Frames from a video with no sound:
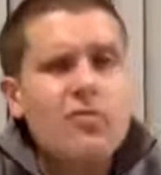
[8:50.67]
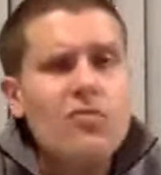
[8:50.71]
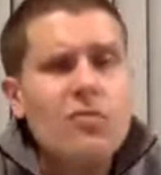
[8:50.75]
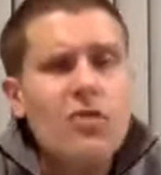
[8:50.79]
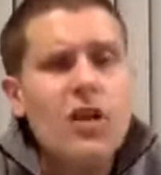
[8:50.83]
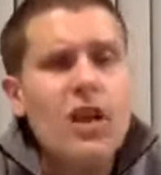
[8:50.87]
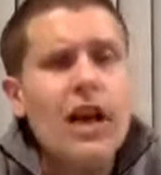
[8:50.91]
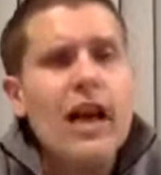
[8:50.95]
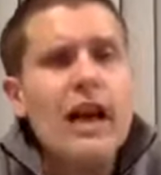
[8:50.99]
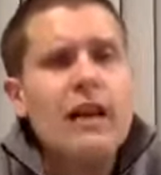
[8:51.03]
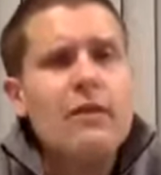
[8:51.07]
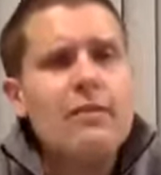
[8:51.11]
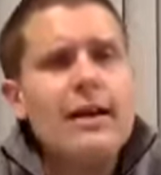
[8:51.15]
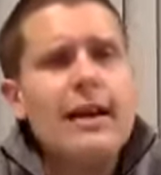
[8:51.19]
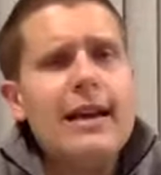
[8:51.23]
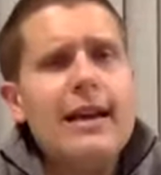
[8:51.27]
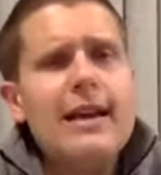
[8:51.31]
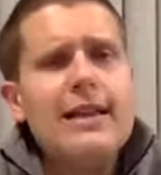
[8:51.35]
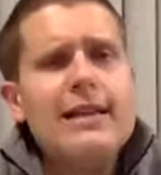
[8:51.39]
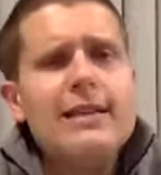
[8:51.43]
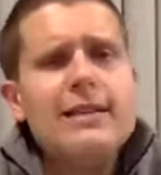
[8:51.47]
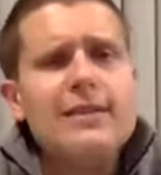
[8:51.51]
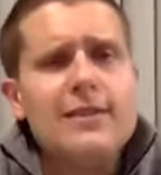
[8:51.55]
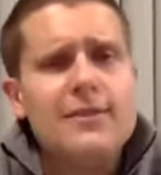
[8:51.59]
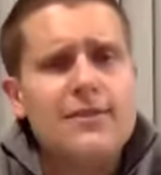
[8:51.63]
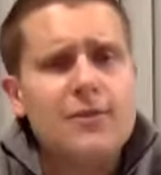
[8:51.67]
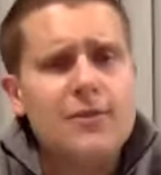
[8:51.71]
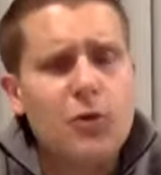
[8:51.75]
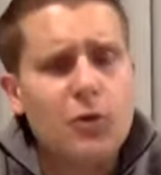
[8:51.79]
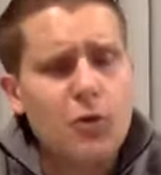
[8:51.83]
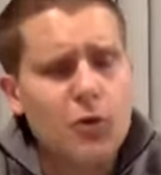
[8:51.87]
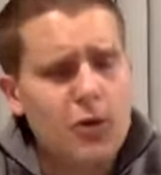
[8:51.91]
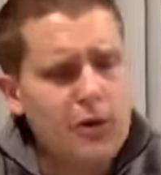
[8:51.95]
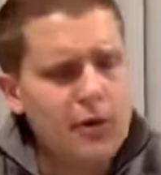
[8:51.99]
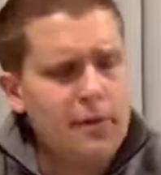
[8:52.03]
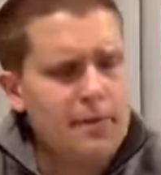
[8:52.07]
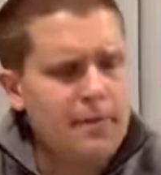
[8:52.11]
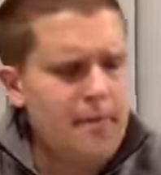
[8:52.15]
rated this a
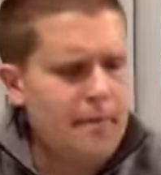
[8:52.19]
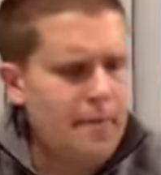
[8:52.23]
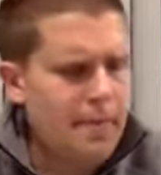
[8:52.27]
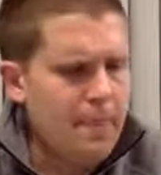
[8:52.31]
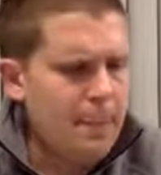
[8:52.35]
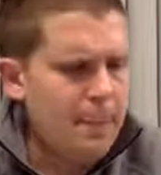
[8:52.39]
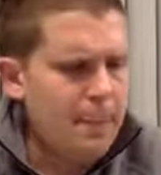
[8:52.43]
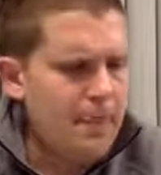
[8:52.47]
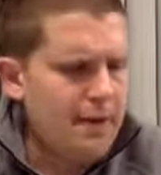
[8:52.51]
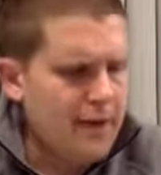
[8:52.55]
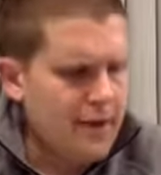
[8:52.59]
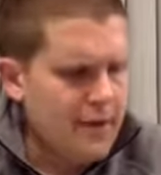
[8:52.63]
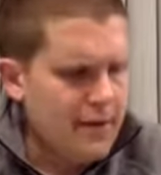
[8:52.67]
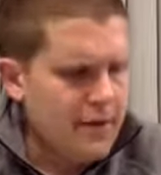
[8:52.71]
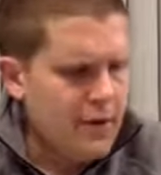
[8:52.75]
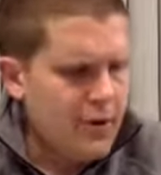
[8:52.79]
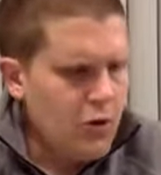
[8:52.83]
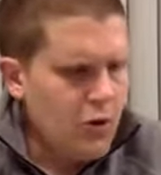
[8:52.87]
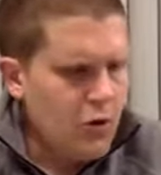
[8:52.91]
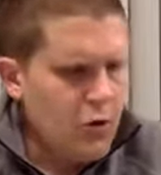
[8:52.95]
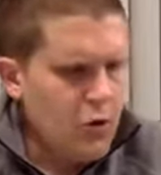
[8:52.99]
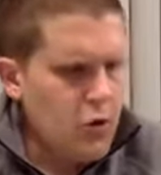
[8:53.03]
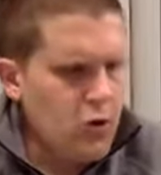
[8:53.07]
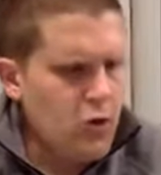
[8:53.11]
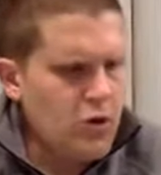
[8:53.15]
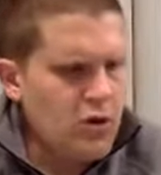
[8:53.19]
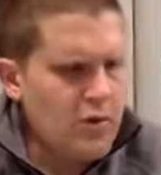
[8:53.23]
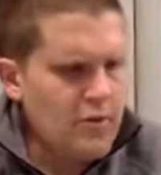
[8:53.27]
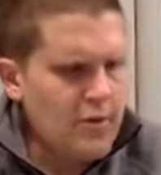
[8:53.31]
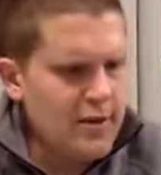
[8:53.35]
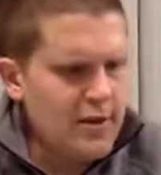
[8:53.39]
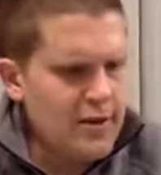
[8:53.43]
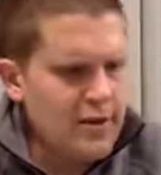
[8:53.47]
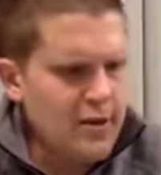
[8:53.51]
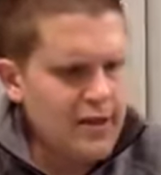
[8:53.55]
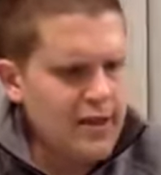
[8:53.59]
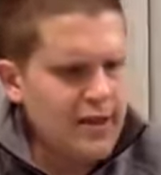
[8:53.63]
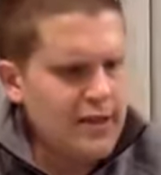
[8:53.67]
4, only
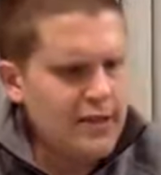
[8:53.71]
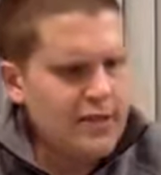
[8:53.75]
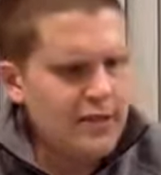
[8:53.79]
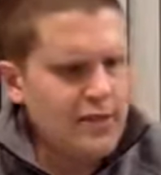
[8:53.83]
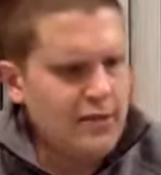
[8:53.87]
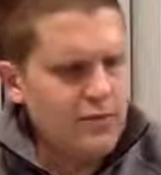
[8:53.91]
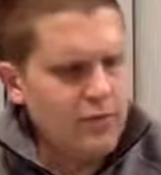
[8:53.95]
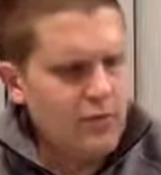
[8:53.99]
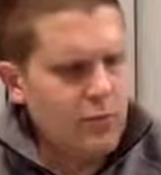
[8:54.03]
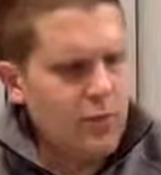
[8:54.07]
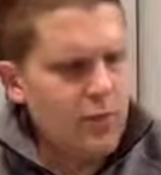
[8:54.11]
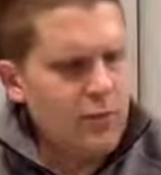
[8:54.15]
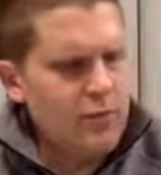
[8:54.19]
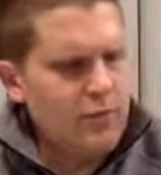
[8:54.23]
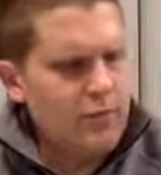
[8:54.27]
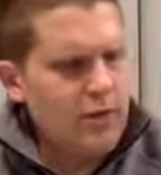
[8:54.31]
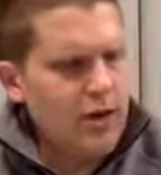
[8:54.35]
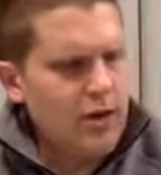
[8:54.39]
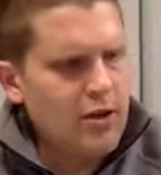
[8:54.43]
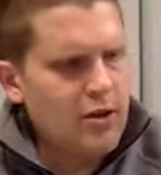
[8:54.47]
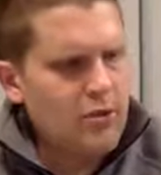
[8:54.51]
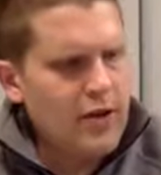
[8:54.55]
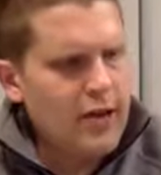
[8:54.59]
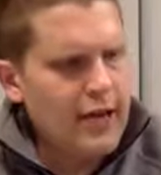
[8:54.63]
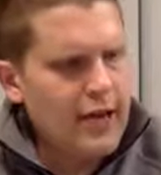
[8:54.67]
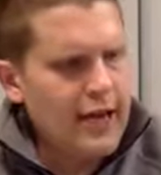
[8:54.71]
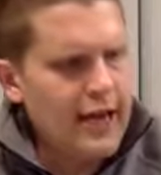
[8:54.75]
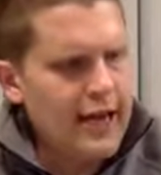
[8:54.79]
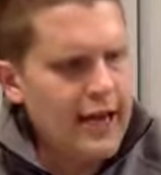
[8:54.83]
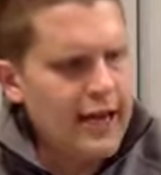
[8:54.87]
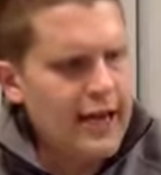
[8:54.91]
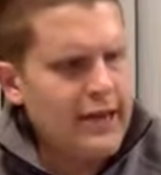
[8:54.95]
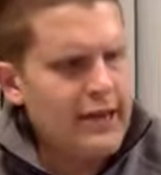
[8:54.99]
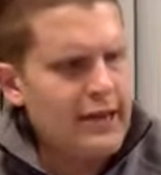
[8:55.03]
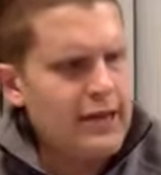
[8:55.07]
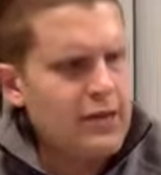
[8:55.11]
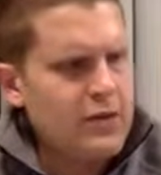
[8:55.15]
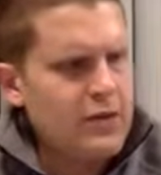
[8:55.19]
because the one bottle we
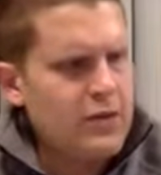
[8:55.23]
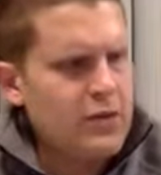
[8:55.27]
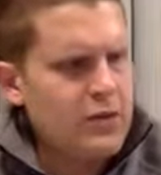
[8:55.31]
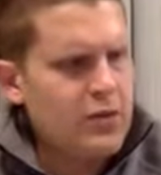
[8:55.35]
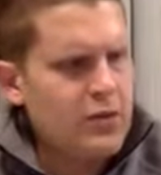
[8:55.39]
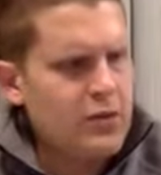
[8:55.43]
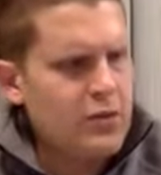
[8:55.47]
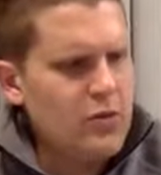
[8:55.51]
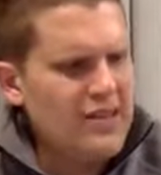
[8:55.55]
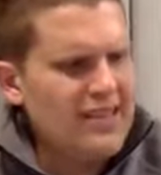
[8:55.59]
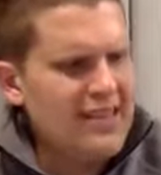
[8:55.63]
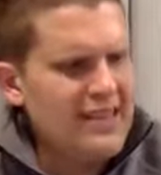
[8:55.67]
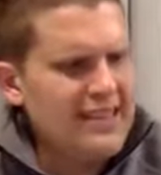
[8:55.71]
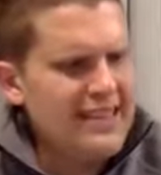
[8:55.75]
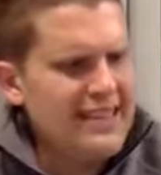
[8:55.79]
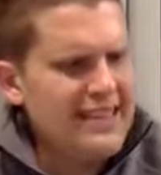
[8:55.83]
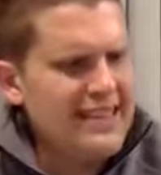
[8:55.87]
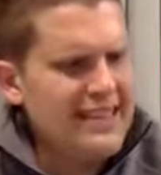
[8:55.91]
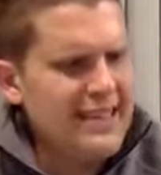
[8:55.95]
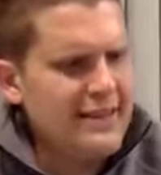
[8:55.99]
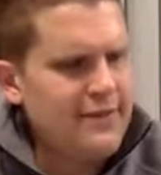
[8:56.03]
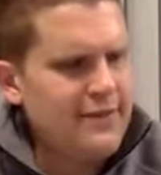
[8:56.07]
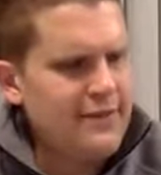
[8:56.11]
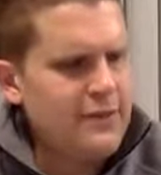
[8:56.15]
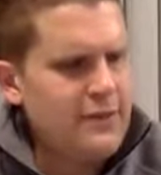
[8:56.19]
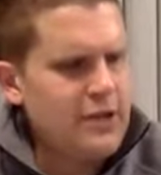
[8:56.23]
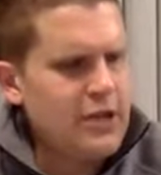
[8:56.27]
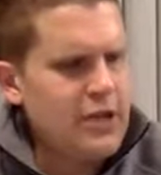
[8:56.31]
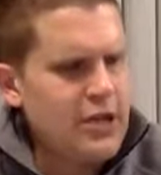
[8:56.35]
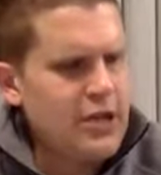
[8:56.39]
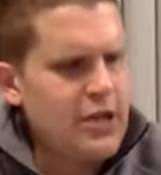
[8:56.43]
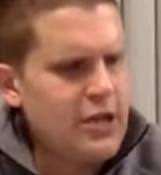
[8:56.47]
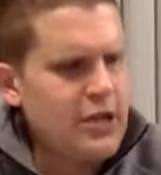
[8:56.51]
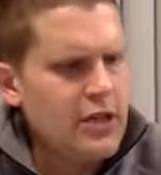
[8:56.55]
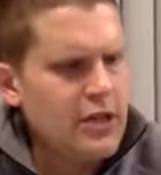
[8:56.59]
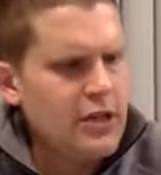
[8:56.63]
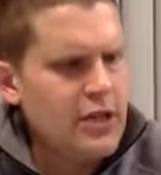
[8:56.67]
had definitely